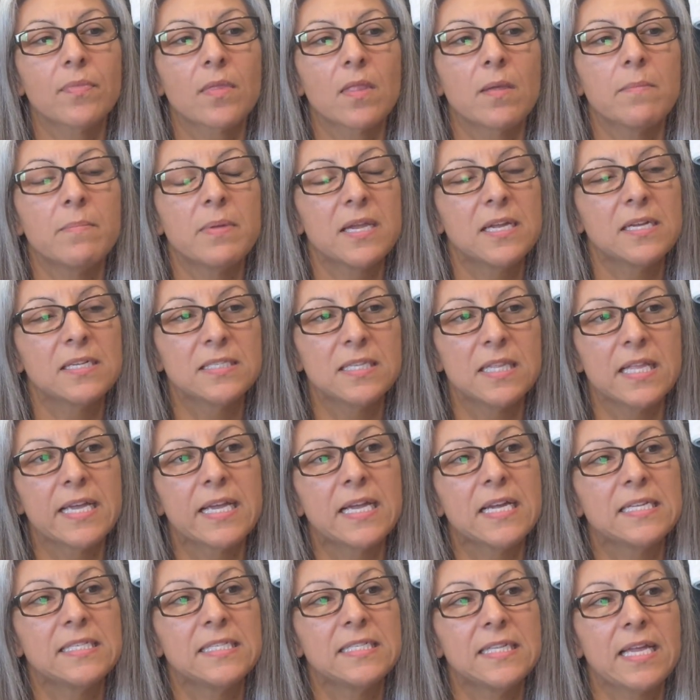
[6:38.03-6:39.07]
Because like
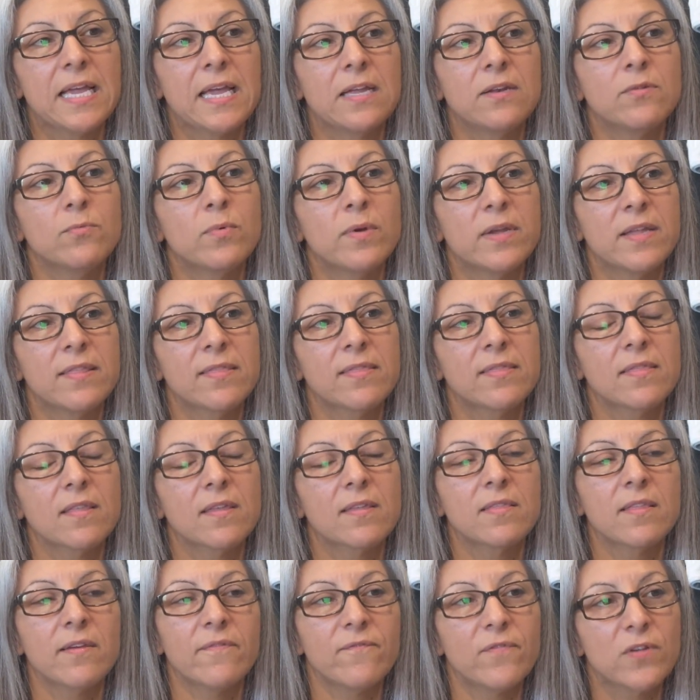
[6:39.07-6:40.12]
I said, with
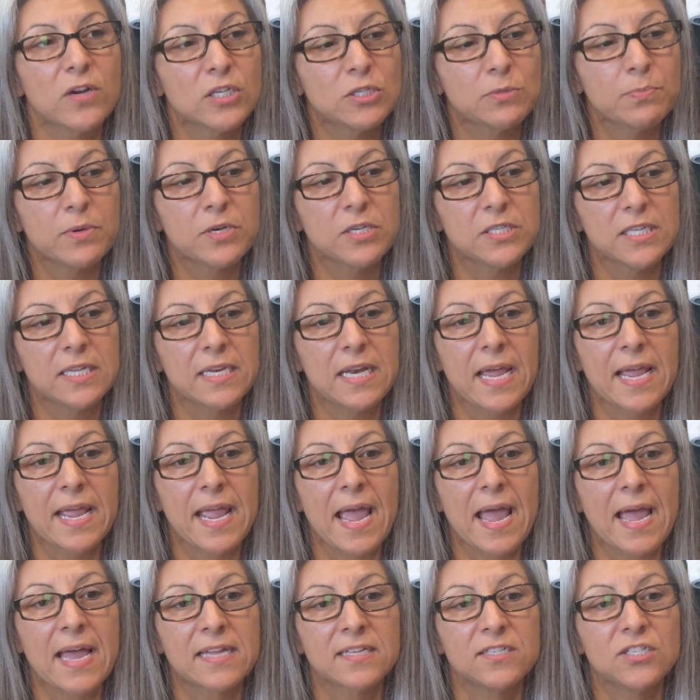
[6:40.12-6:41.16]
the first person I
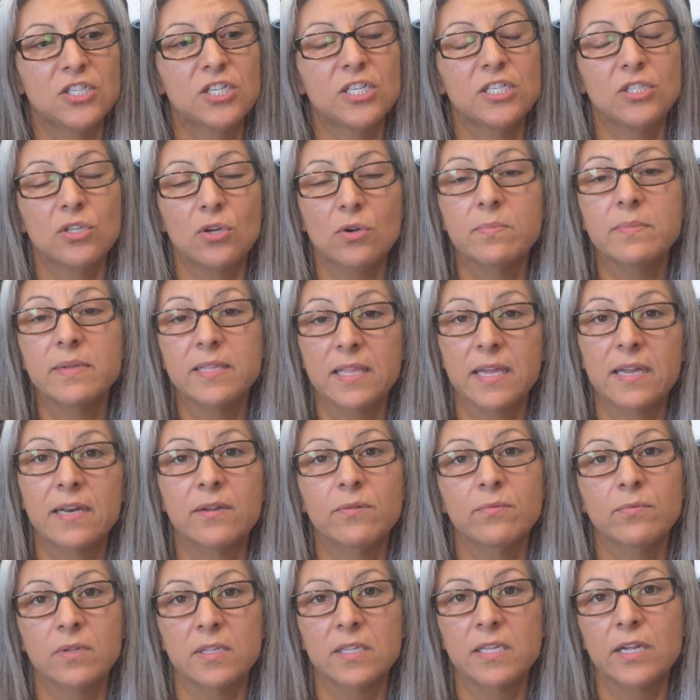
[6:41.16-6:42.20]
asked, she told me that
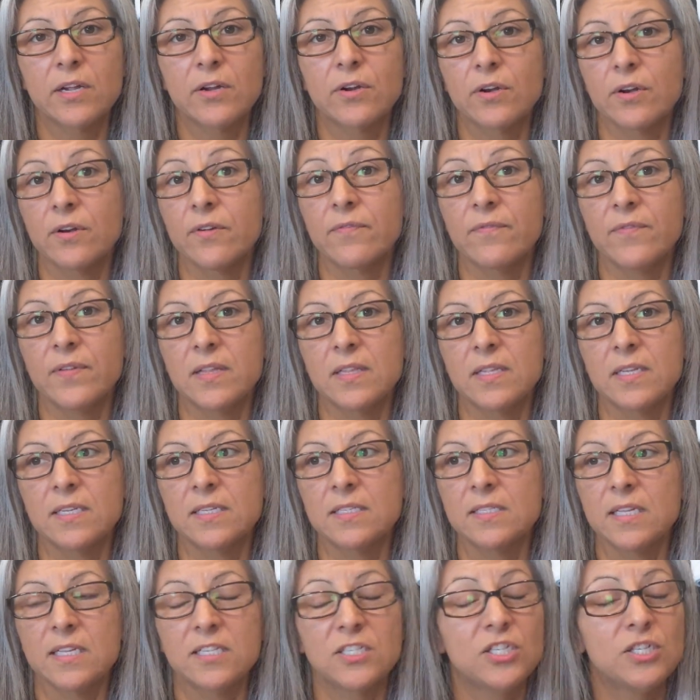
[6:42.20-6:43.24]
it really hurt her
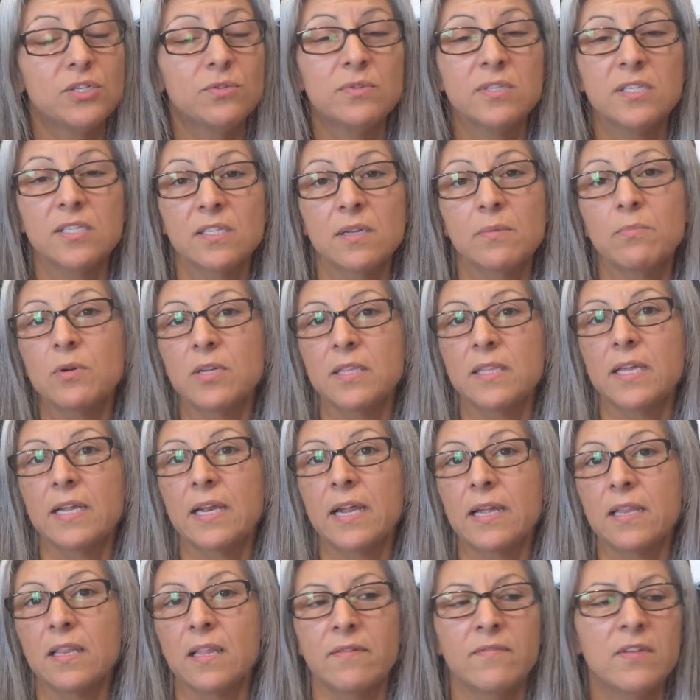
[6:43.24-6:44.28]
feelings, and she was someone that
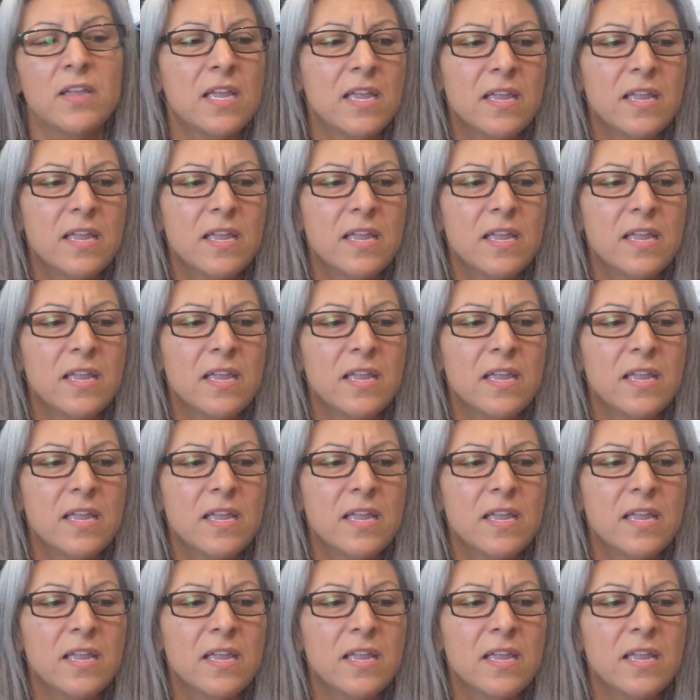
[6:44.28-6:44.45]
I love.